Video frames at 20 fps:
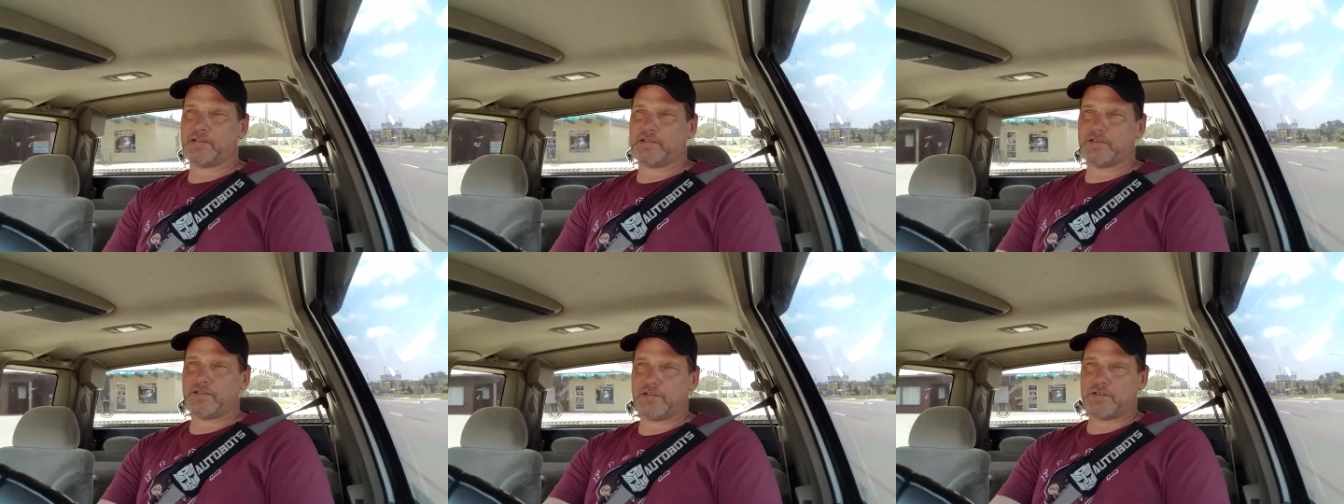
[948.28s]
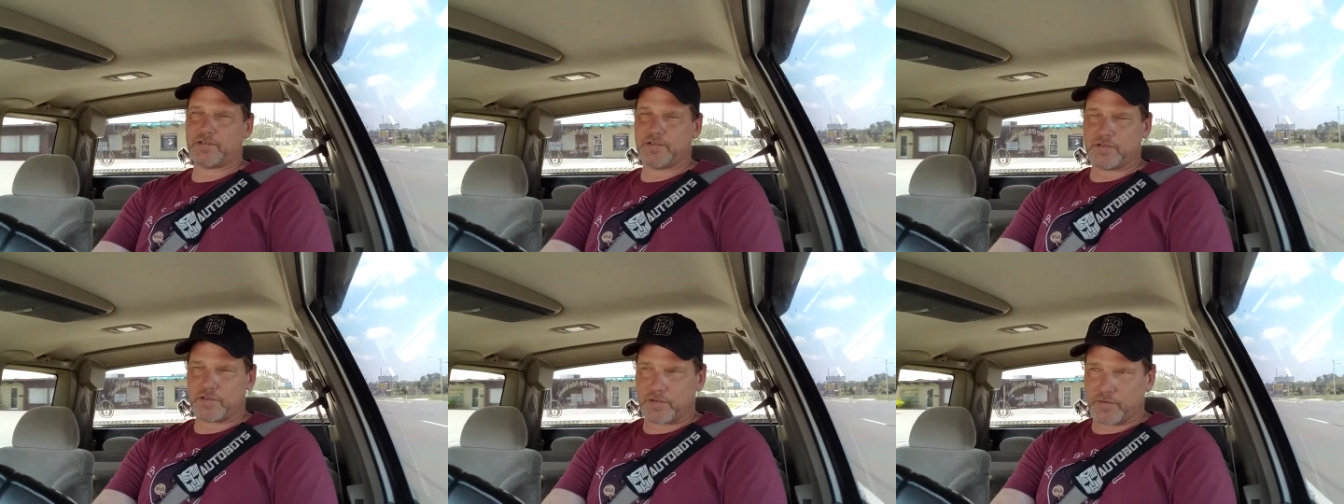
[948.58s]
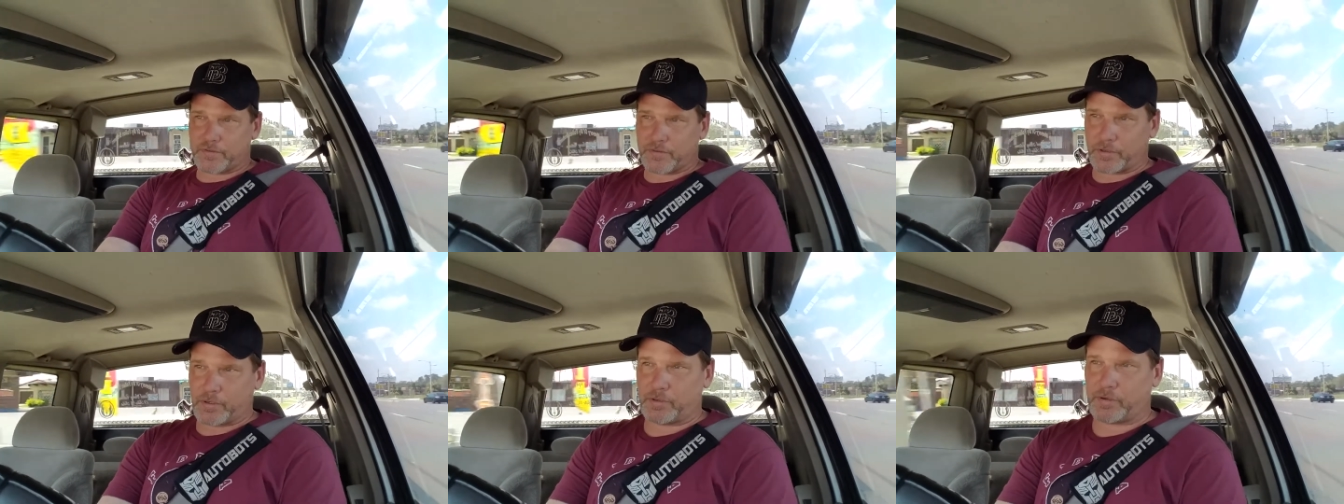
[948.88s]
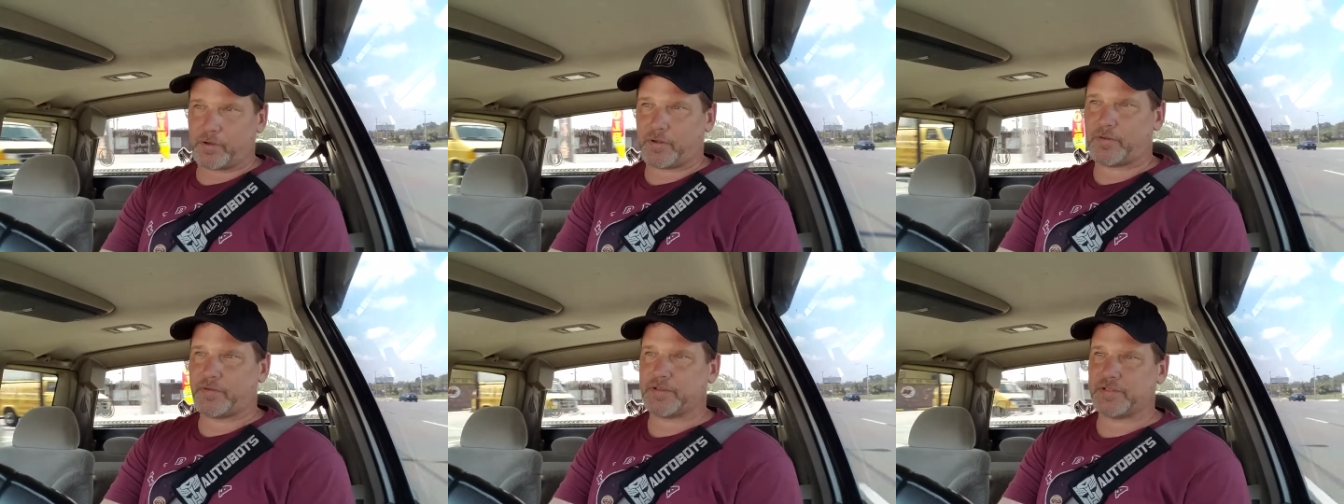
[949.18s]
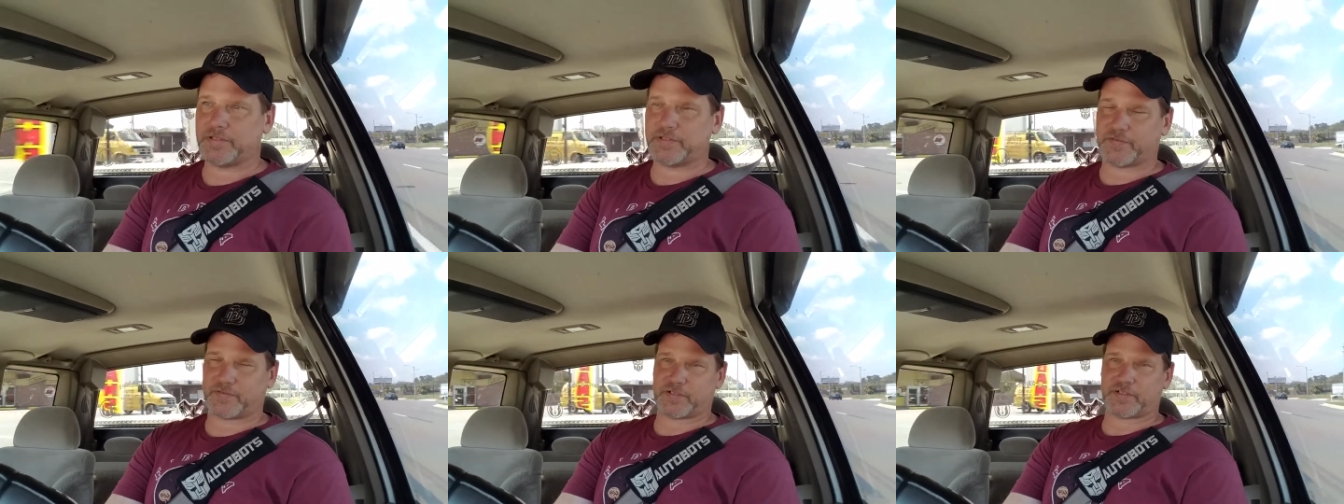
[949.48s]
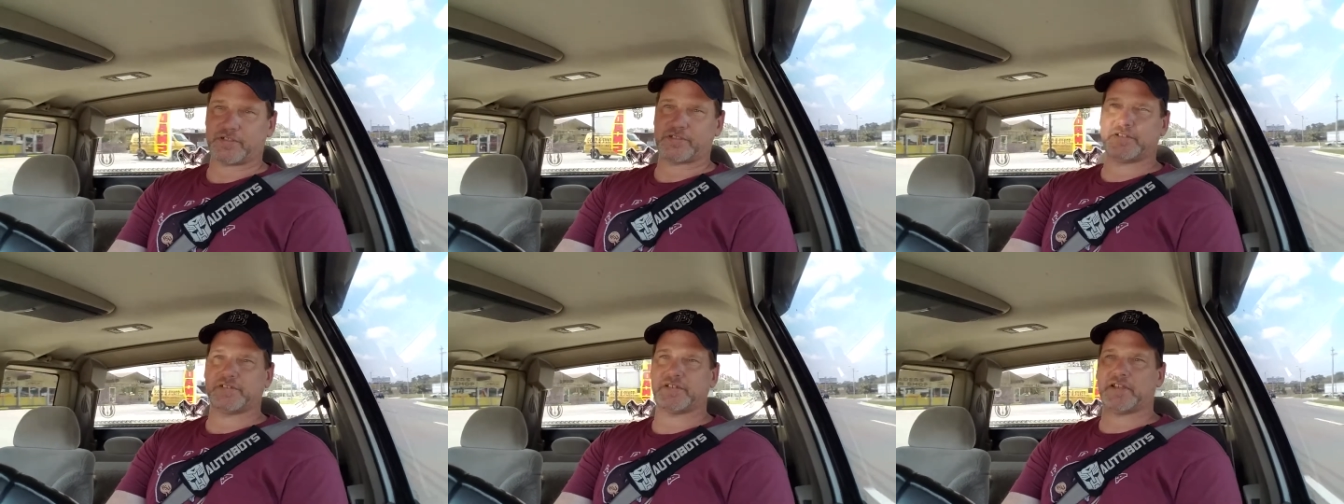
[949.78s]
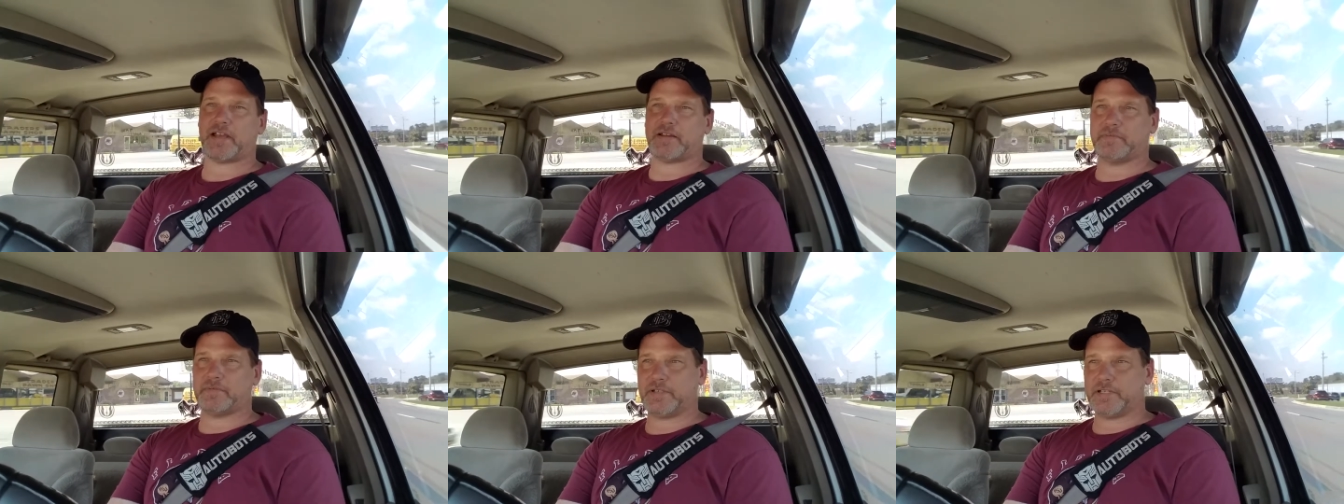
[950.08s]
you can throw all these verses
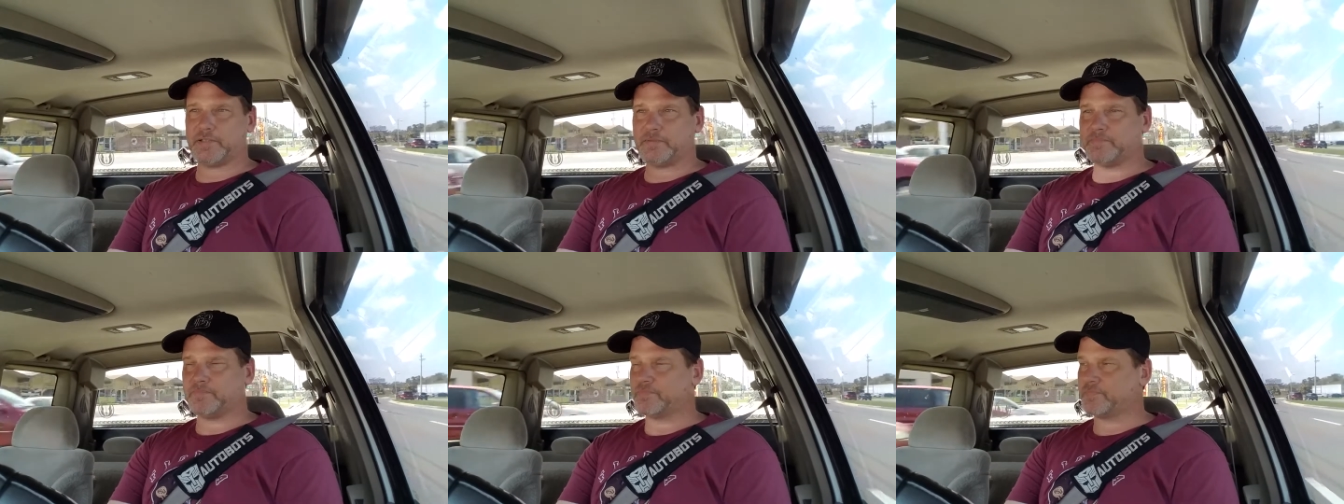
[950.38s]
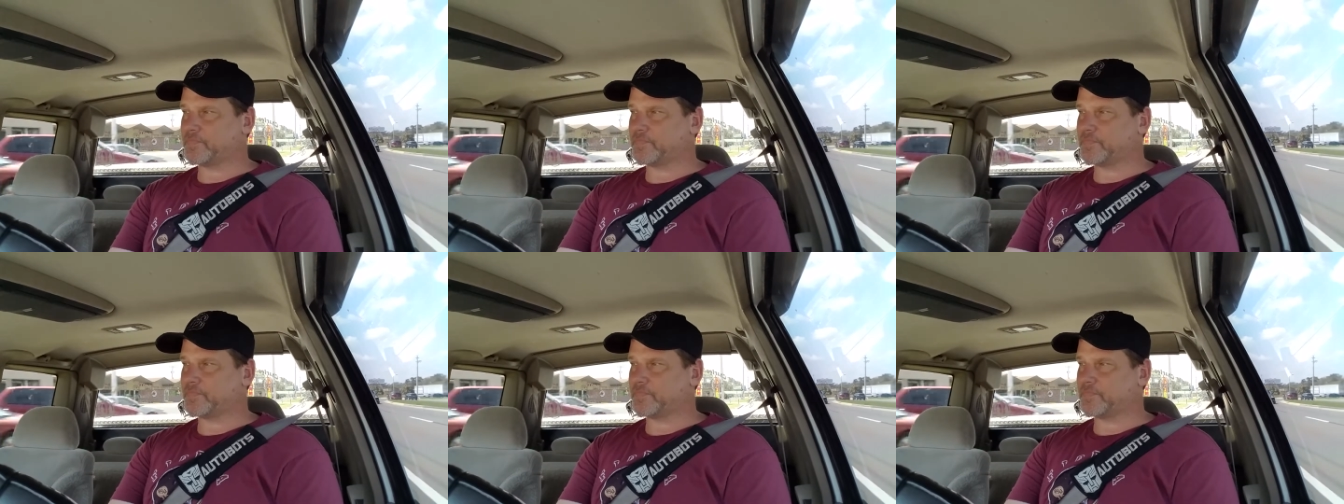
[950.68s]
at me.